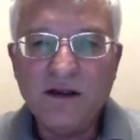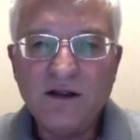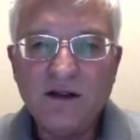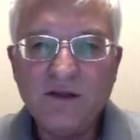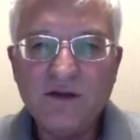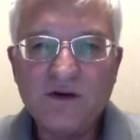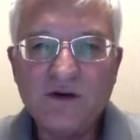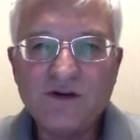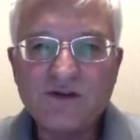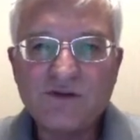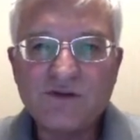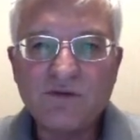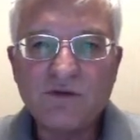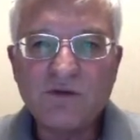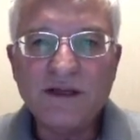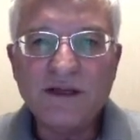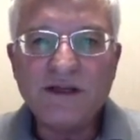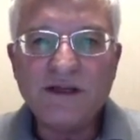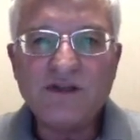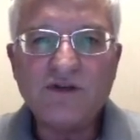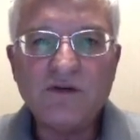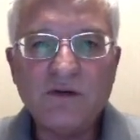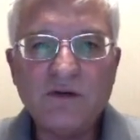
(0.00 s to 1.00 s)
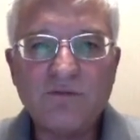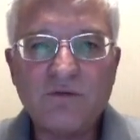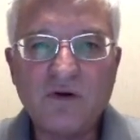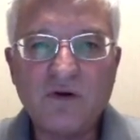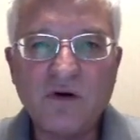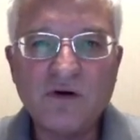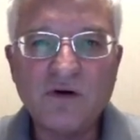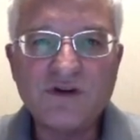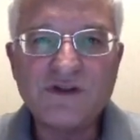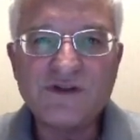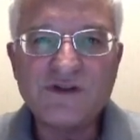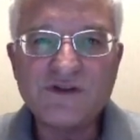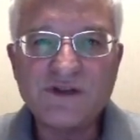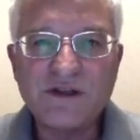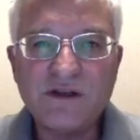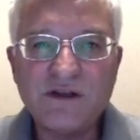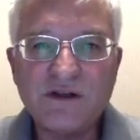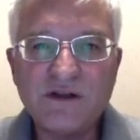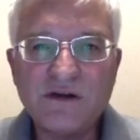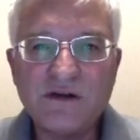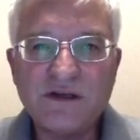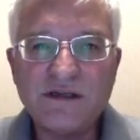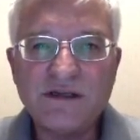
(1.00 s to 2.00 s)
There's really two approaches that
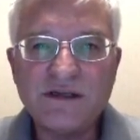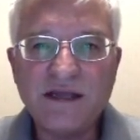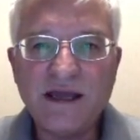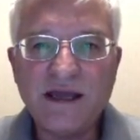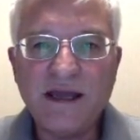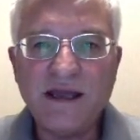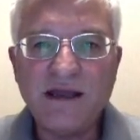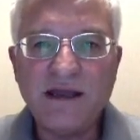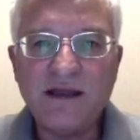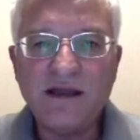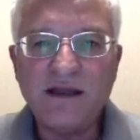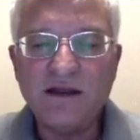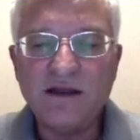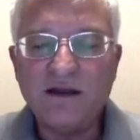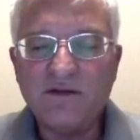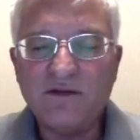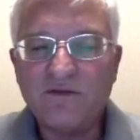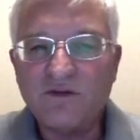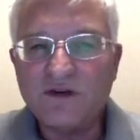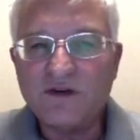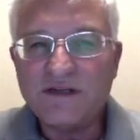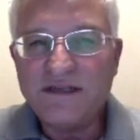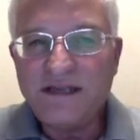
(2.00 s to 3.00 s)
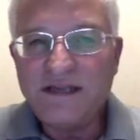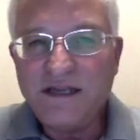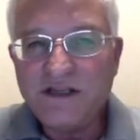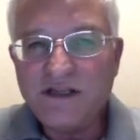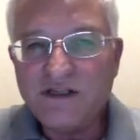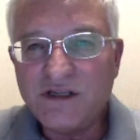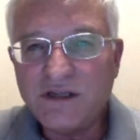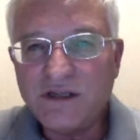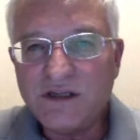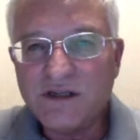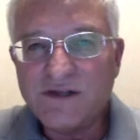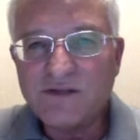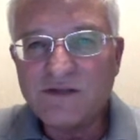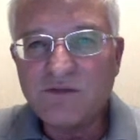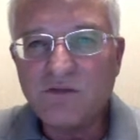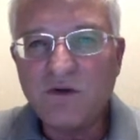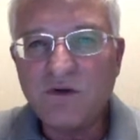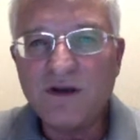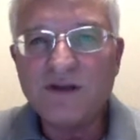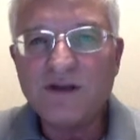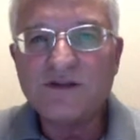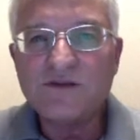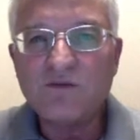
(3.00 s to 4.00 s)
you could take for teaching this.
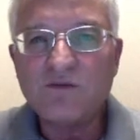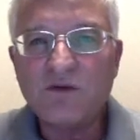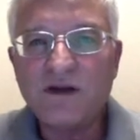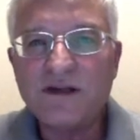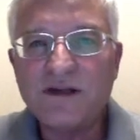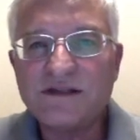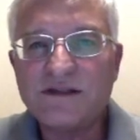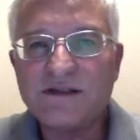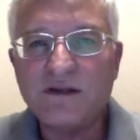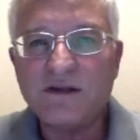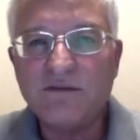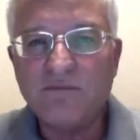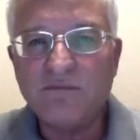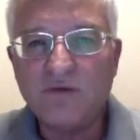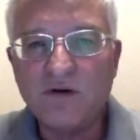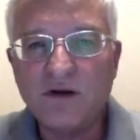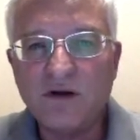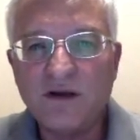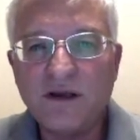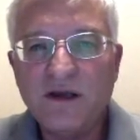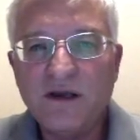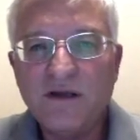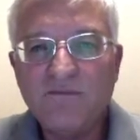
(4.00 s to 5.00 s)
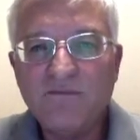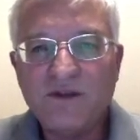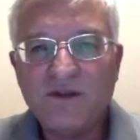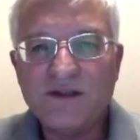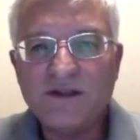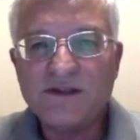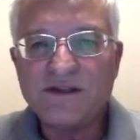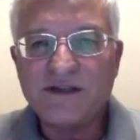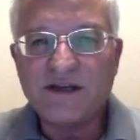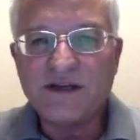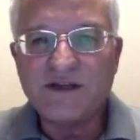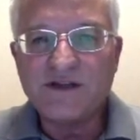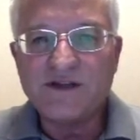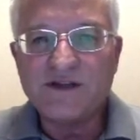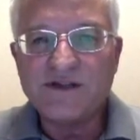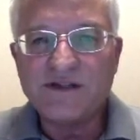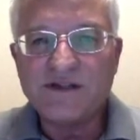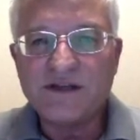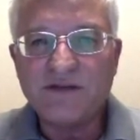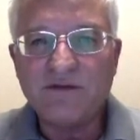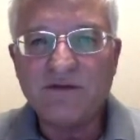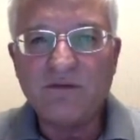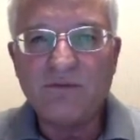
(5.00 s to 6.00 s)
One is the one that's in the book in section
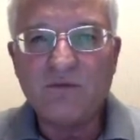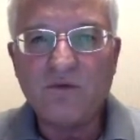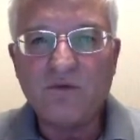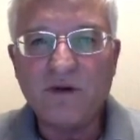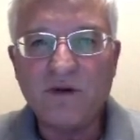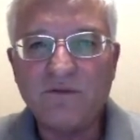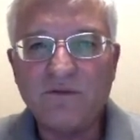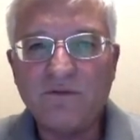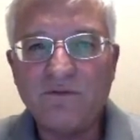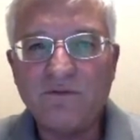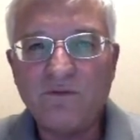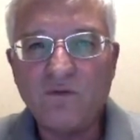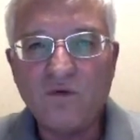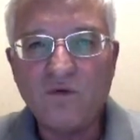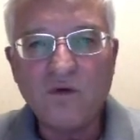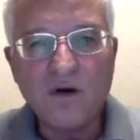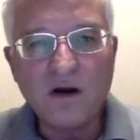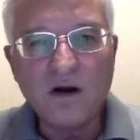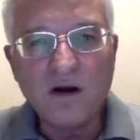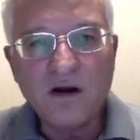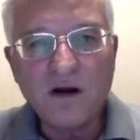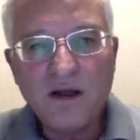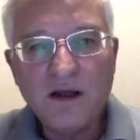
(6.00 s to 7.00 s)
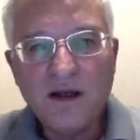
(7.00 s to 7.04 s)
7.4.